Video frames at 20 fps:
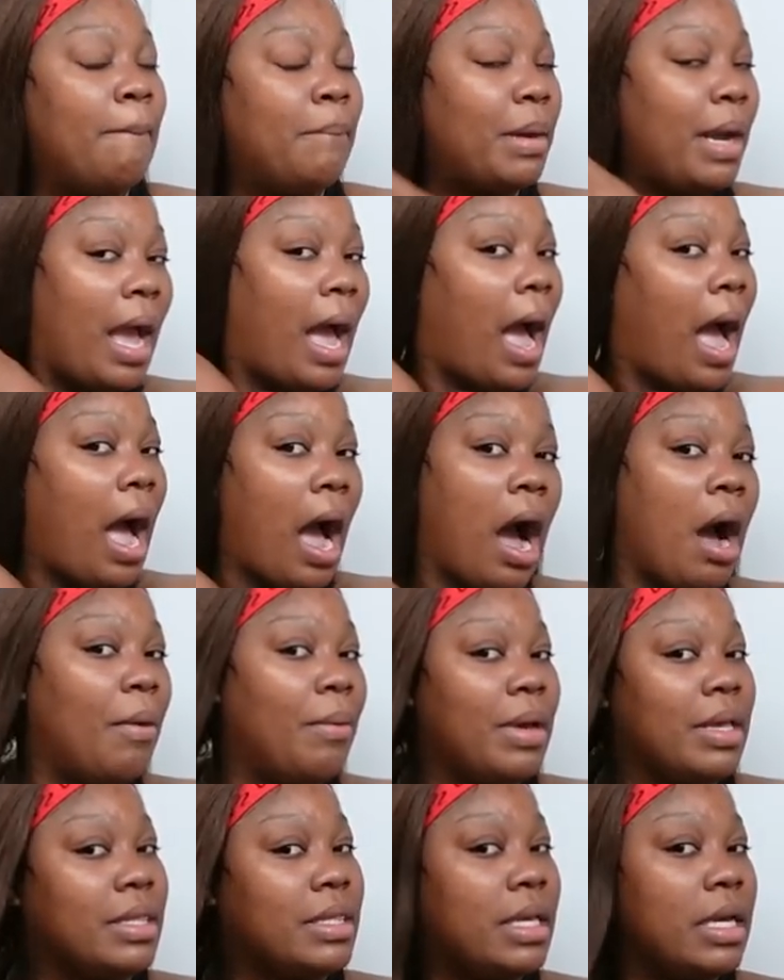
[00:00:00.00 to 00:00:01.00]
But I
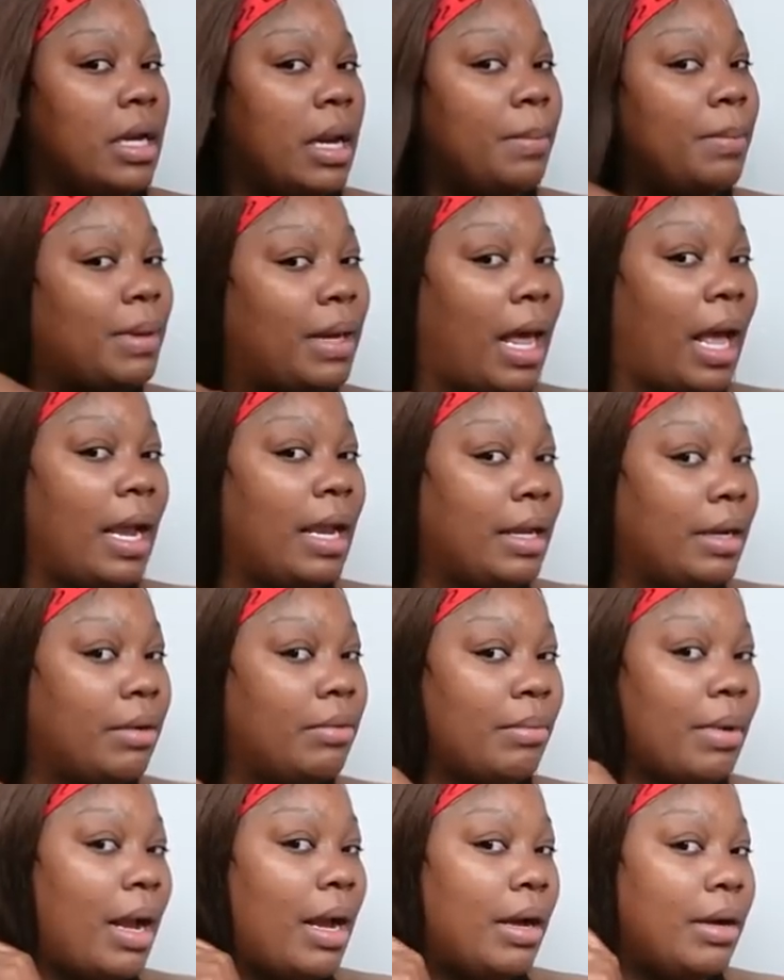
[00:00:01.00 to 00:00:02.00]
always get up like
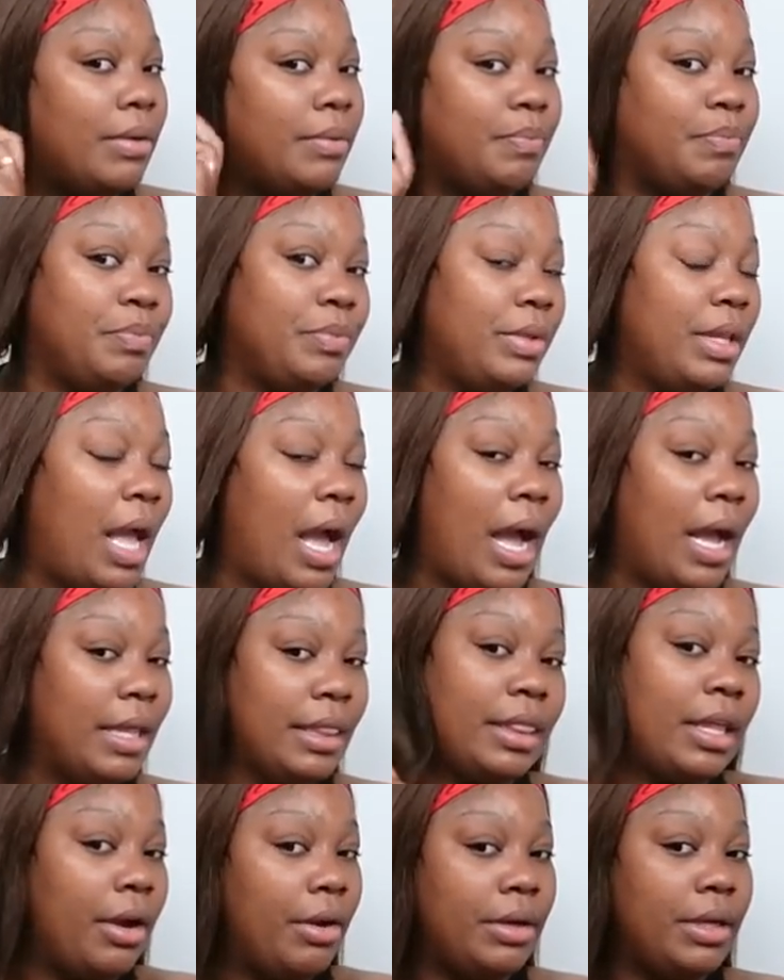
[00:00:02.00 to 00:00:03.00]
around
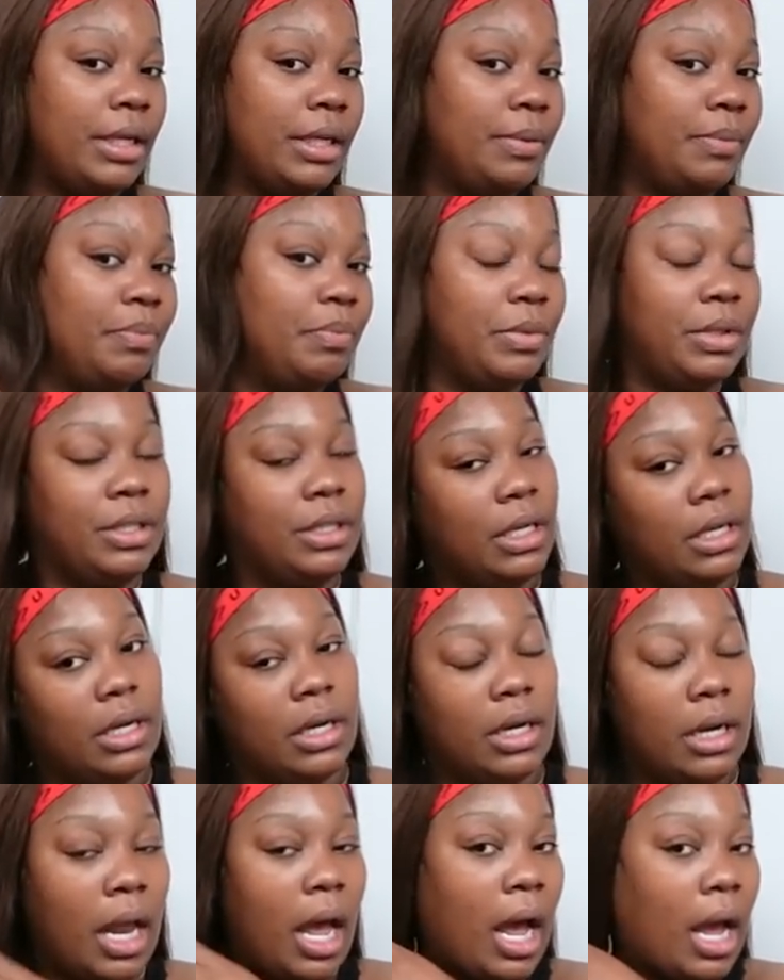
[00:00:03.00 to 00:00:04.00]
9 30,
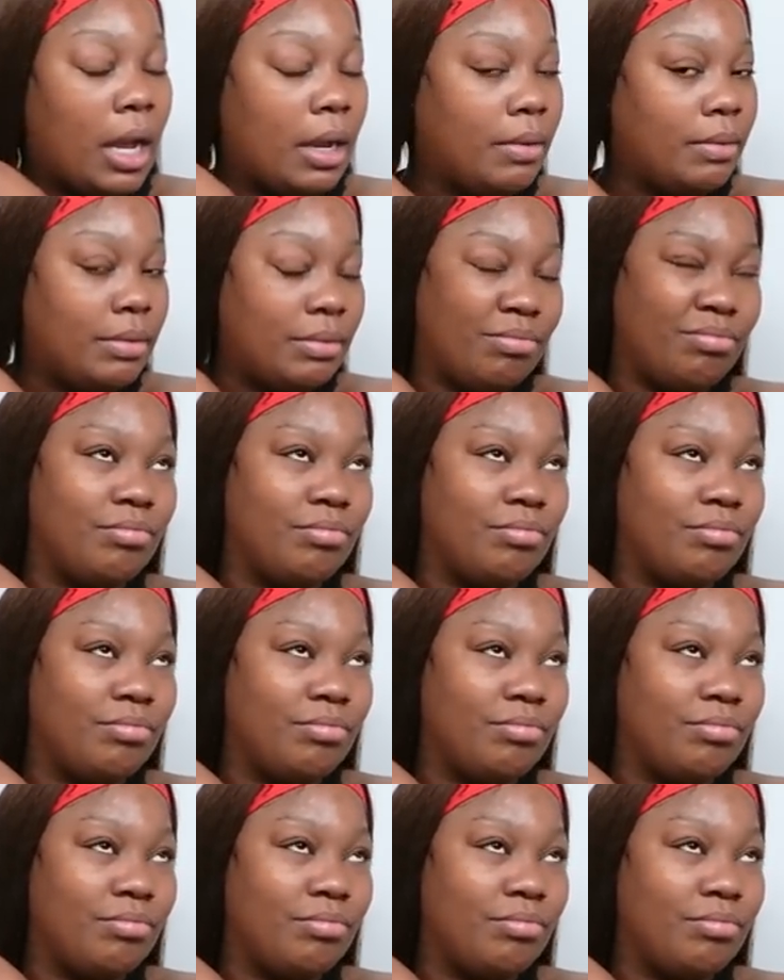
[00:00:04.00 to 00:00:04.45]
10 o'clock.